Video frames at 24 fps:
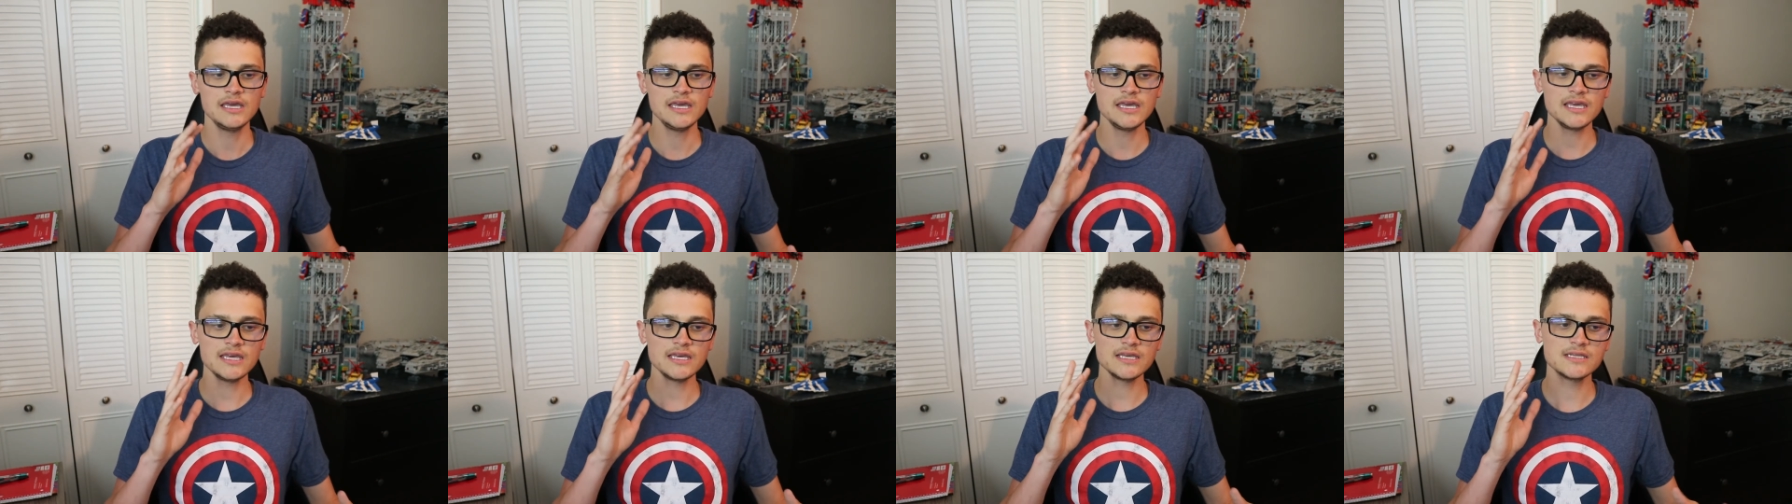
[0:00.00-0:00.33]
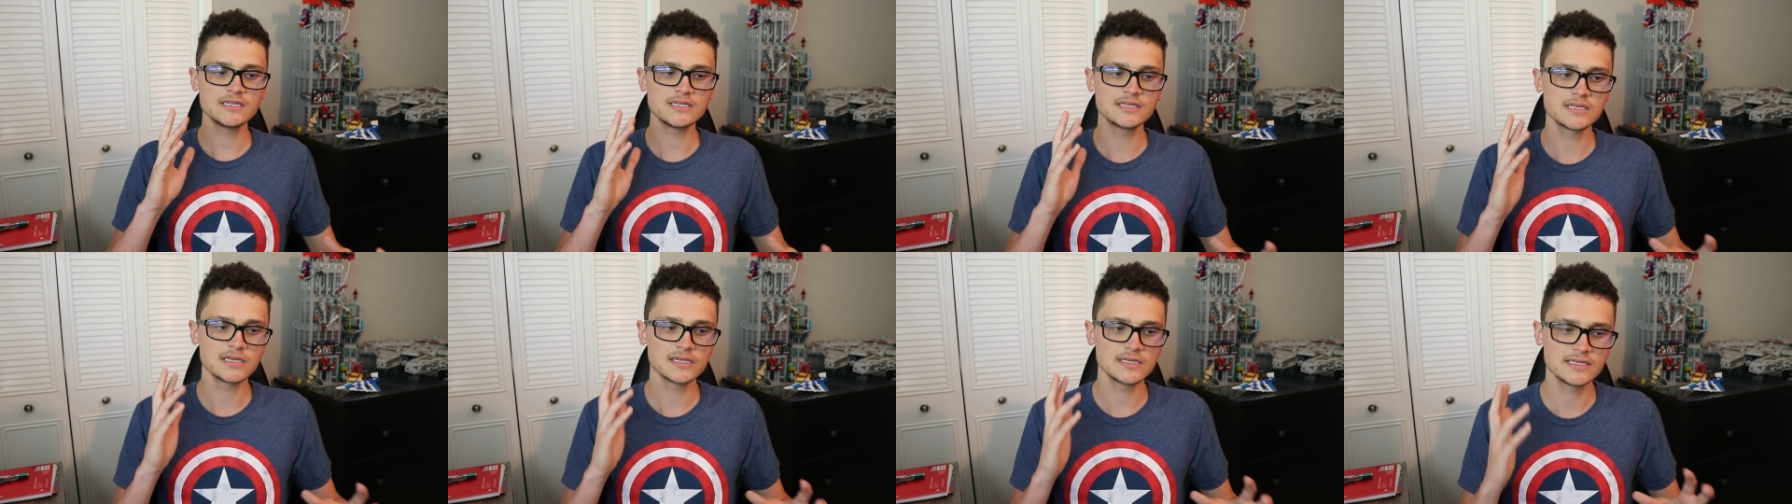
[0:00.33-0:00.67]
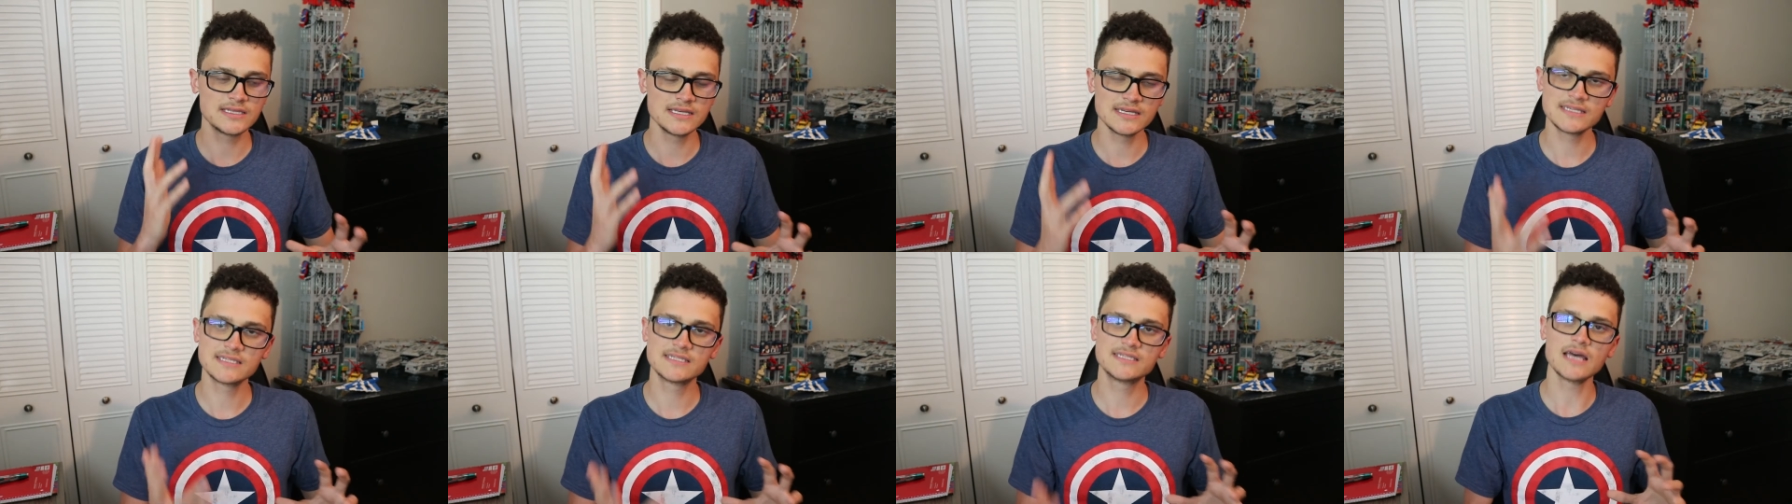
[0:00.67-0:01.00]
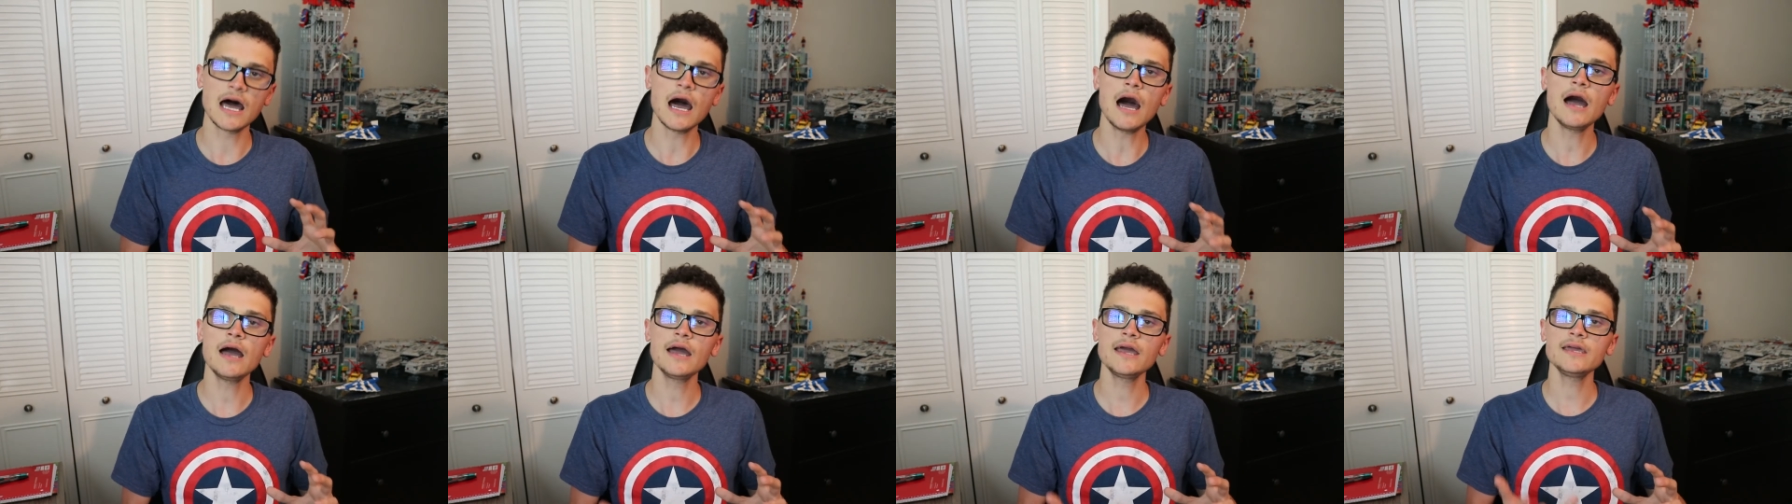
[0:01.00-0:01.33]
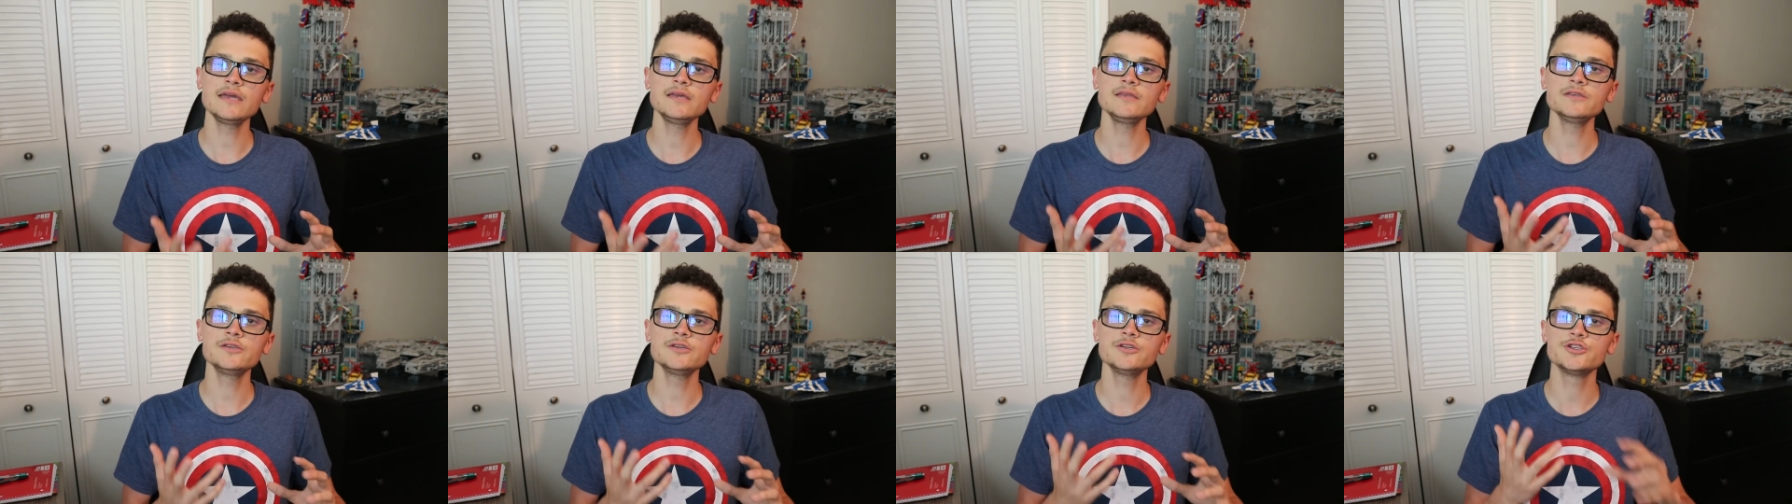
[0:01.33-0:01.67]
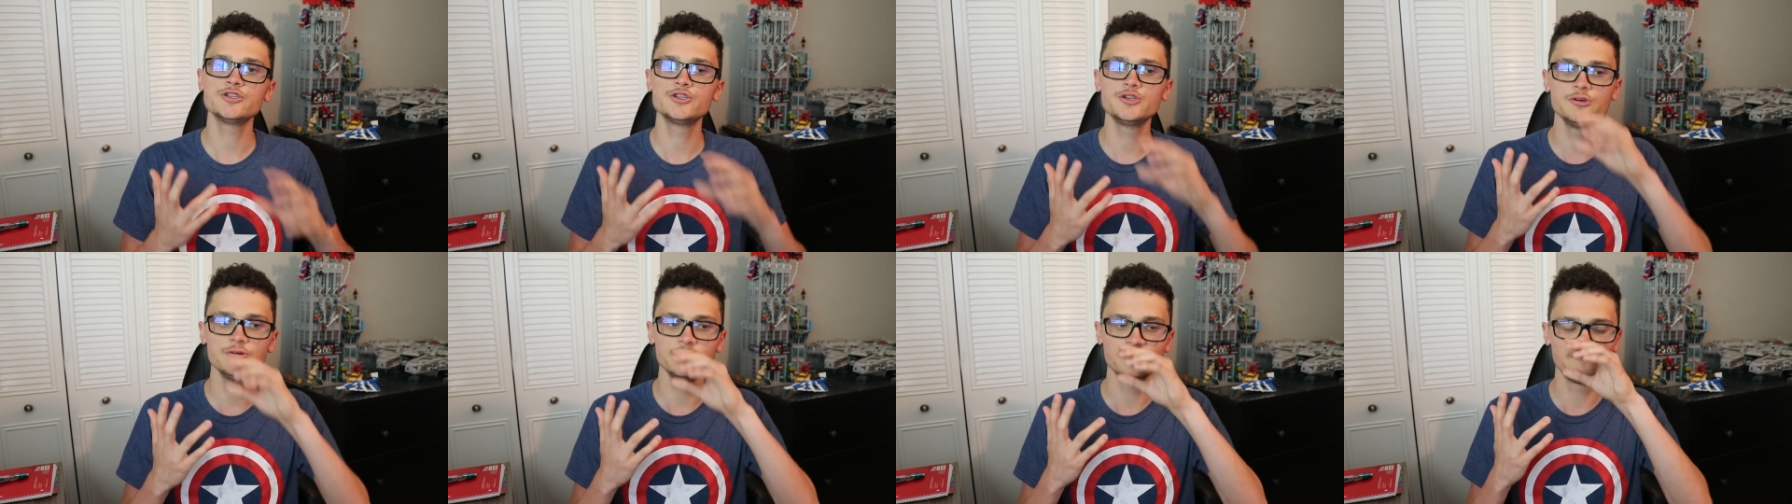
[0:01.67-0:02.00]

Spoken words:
is designed to